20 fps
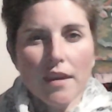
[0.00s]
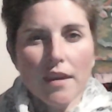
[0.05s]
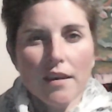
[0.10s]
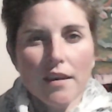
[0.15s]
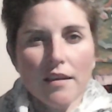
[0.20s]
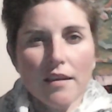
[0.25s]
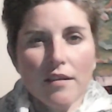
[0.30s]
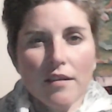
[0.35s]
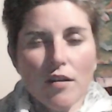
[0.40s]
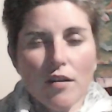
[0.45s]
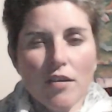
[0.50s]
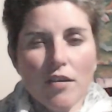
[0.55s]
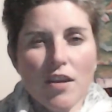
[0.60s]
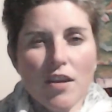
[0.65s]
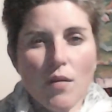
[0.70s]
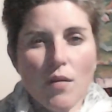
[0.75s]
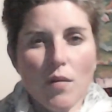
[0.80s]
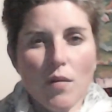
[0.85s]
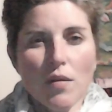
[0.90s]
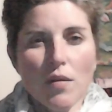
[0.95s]
So I think
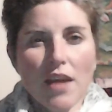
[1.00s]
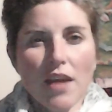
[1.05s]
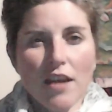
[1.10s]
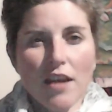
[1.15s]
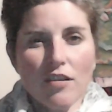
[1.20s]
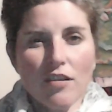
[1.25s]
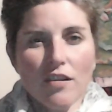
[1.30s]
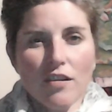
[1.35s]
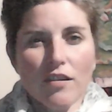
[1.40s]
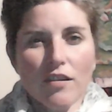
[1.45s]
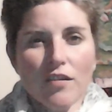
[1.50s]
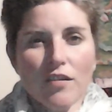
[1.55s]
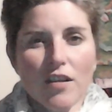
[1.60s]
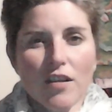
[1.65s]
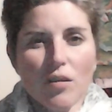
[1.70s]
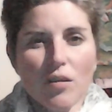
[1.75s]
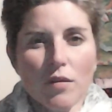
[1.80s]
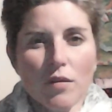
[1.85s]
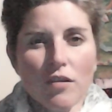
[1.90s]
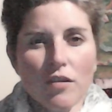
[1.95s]
we will actually just
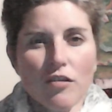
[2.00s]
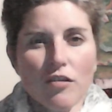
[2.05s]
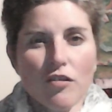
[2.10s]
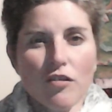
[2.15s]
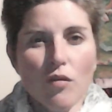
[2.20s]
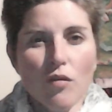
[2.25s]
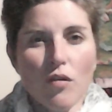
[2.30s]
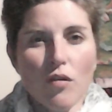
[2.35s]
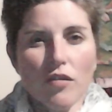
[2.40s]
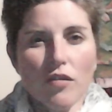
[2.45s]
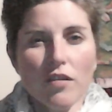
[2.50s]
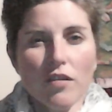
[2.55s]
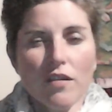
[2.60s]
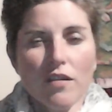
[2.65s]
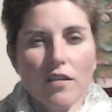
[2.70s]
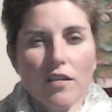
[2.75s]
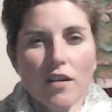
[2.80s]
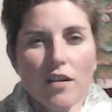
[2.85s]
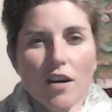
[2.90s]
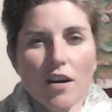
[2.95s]
finish with a short
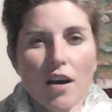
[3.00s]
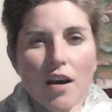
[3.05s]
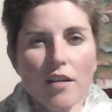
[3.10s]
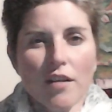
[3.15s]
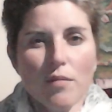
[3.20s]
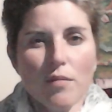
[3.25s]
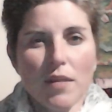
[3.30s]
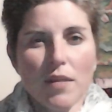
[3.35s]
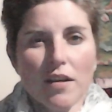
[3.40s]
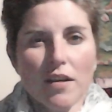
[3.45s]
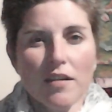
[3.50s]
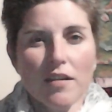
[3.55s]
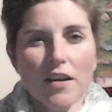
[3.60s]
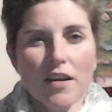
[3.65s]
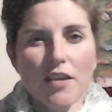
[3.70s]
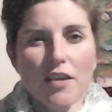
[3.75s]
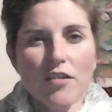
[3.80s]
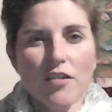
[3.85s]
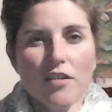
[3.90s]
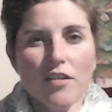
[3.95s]
guided
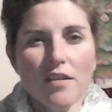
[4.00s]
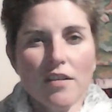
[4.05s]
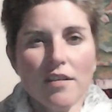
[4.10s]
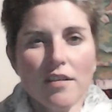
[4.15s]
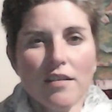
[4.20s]
meditation